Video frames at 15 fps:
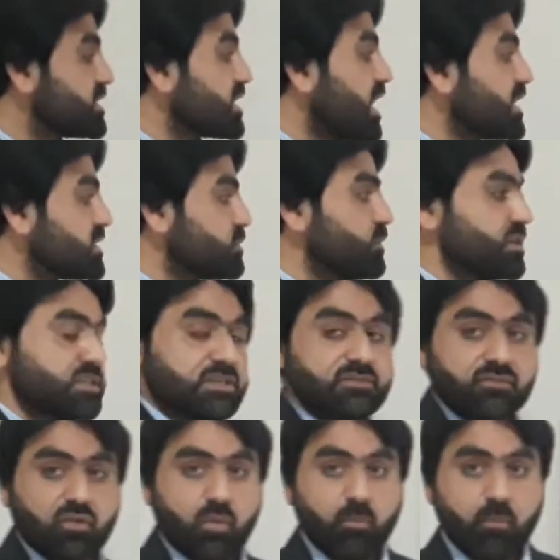transmit it
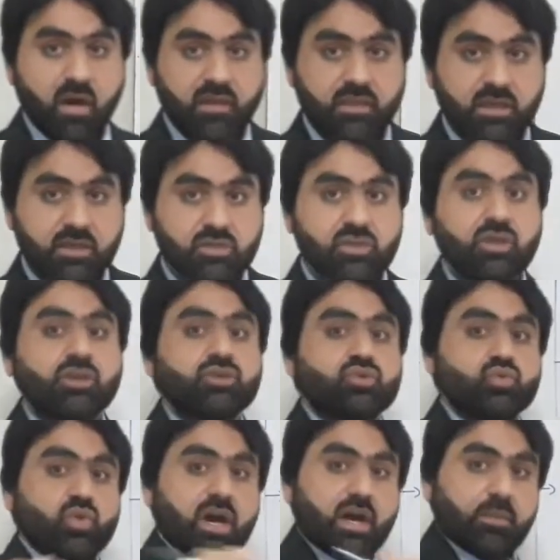from mother
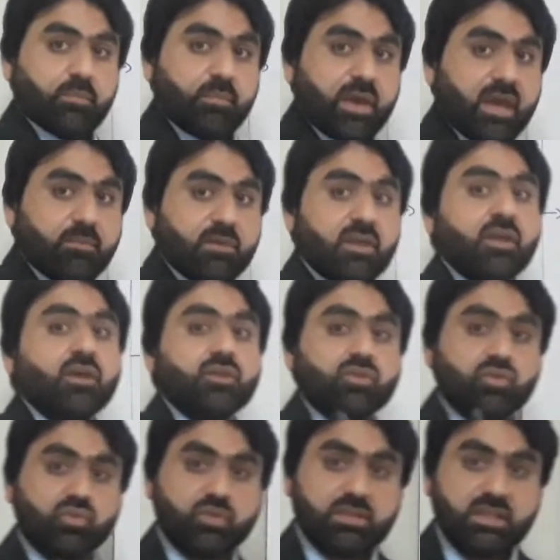to her baby
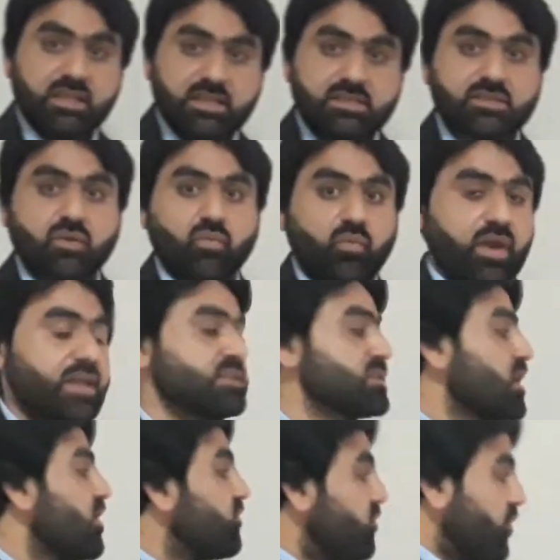through these ways.
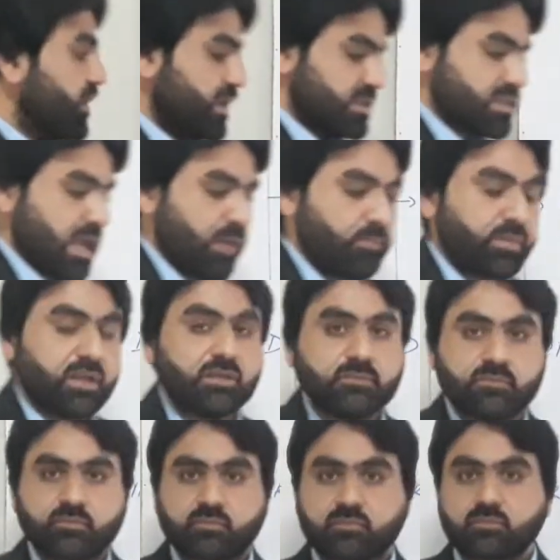For example,
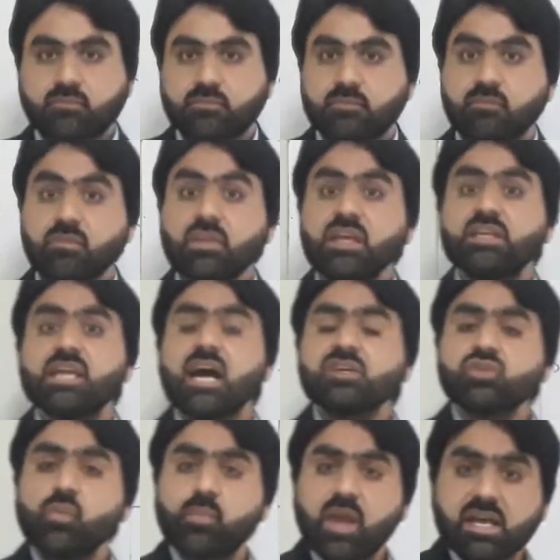
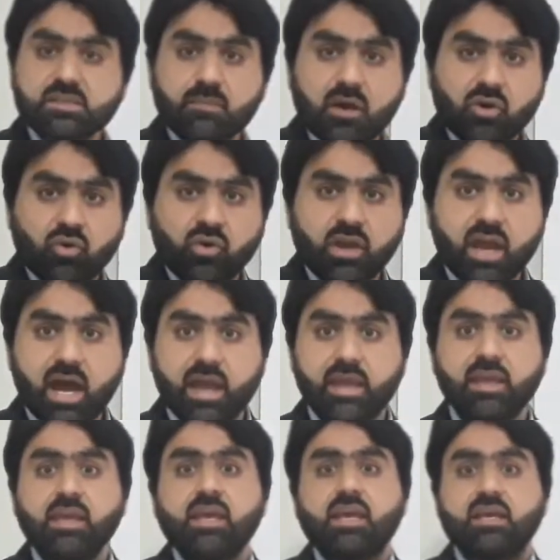Toxoplasma
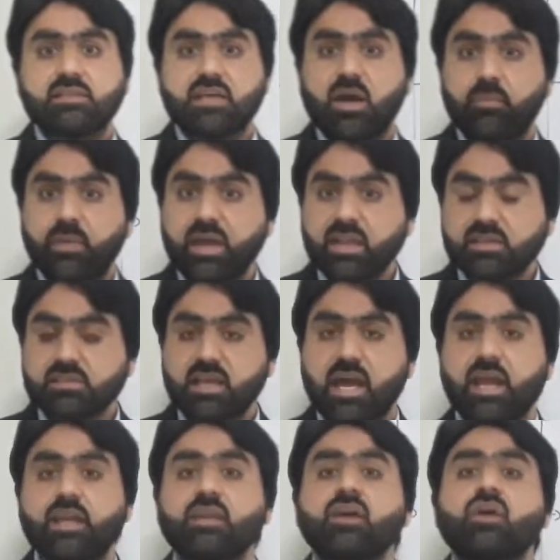gondii is a
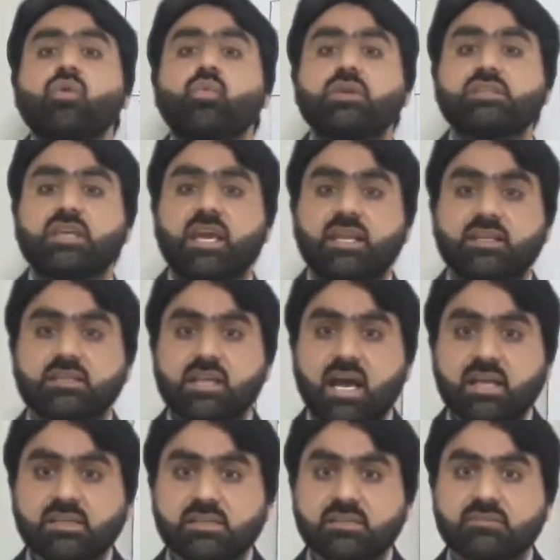parasite which can
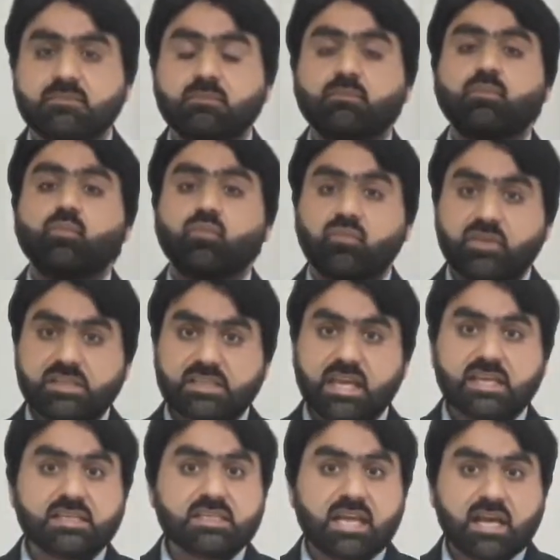trans which
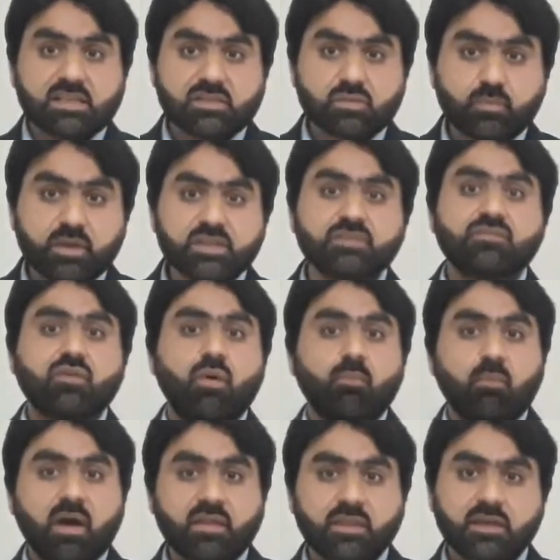can transmit from
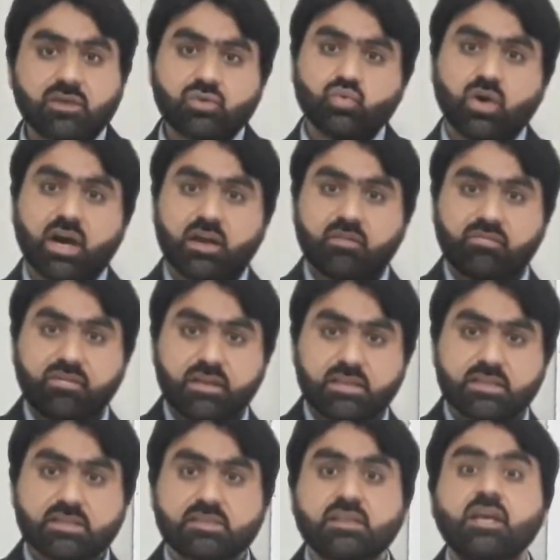mother to her
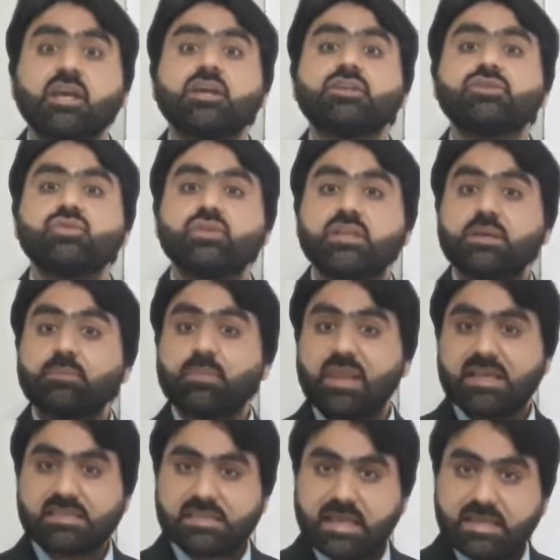fetus during
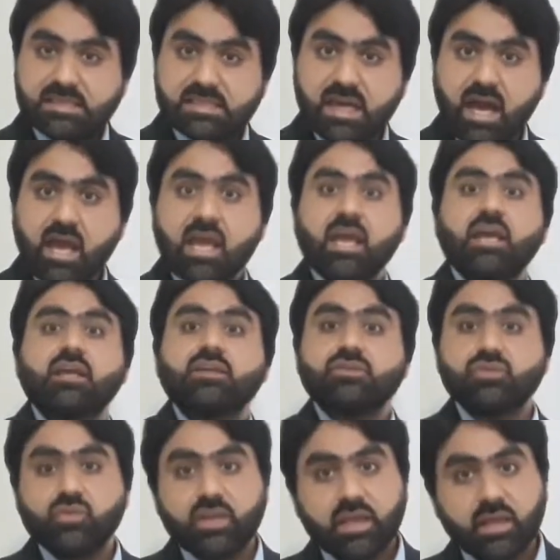placenta
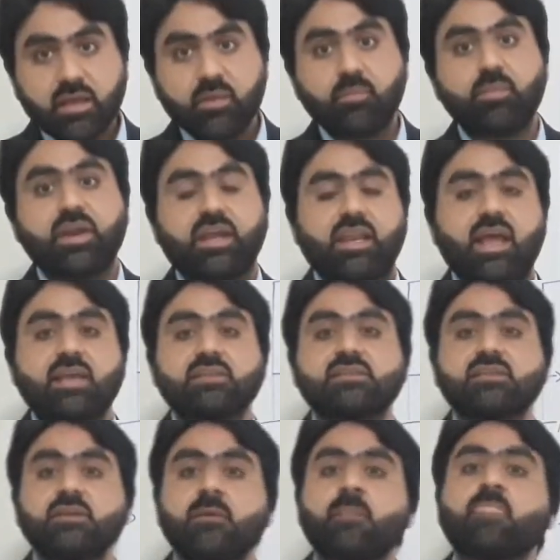during
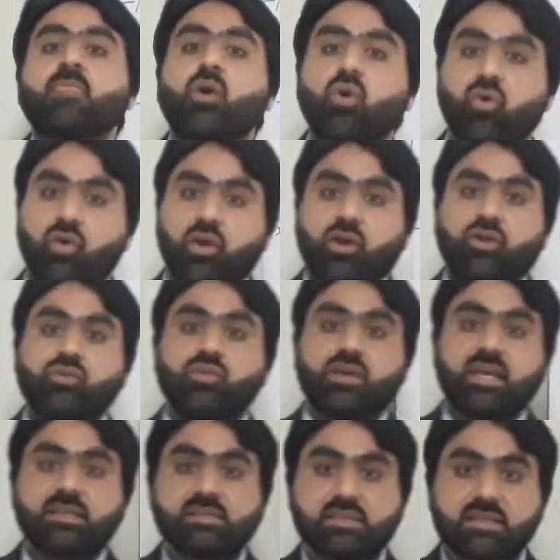pregnancy or you
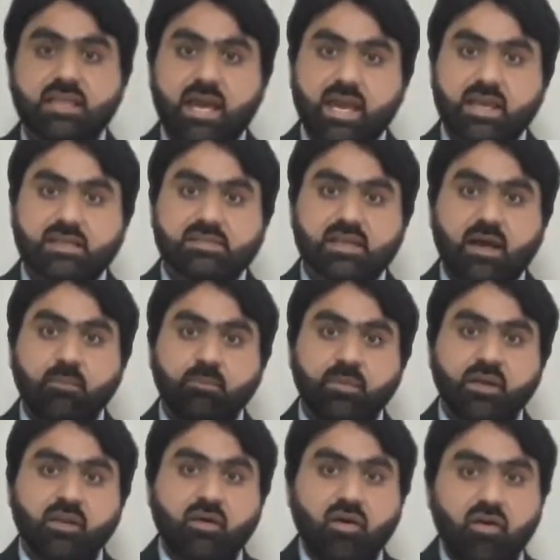can see the
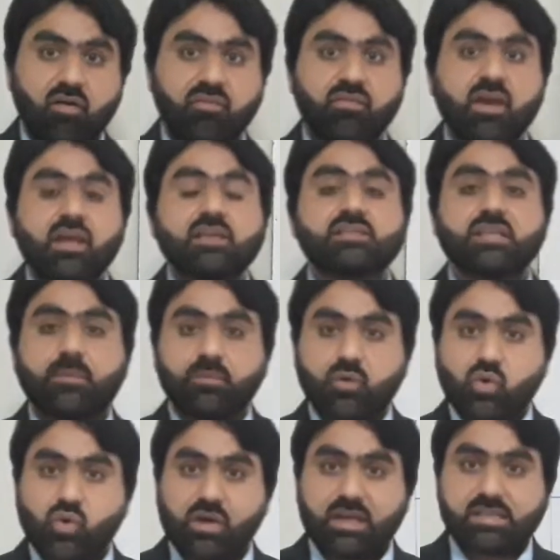example of
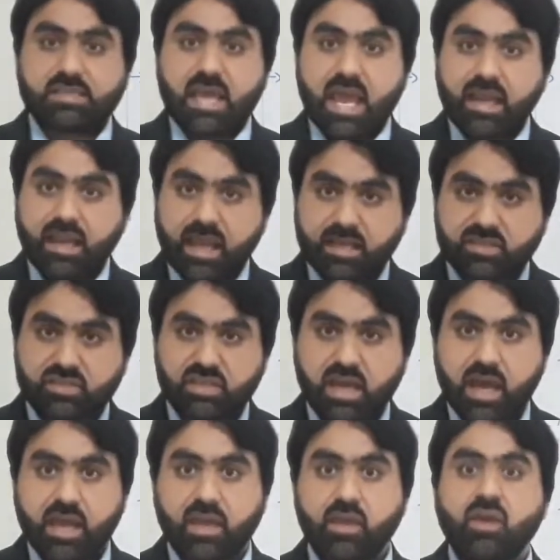Streptococcus
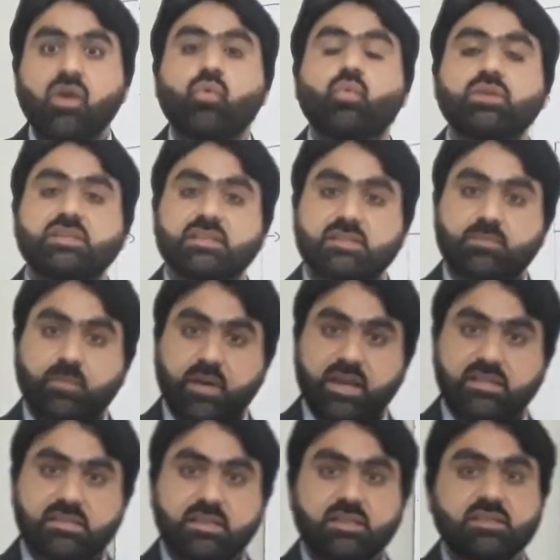agalactiae which is
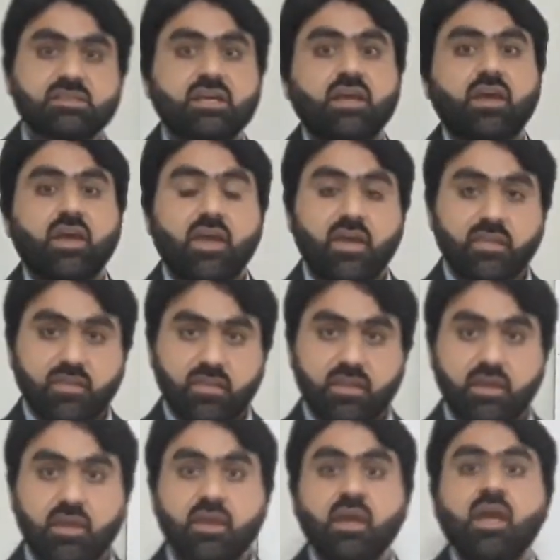present in
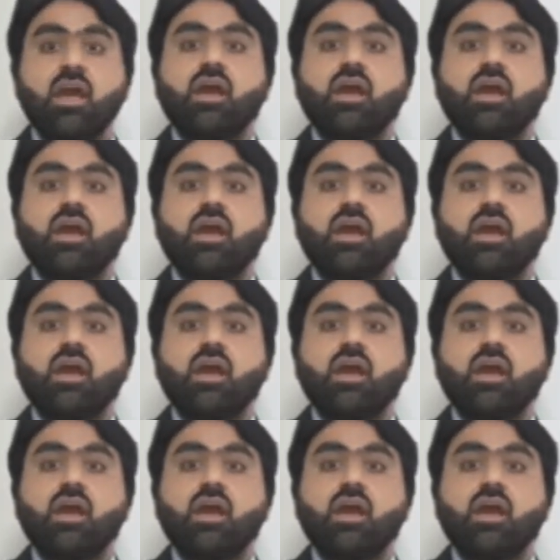the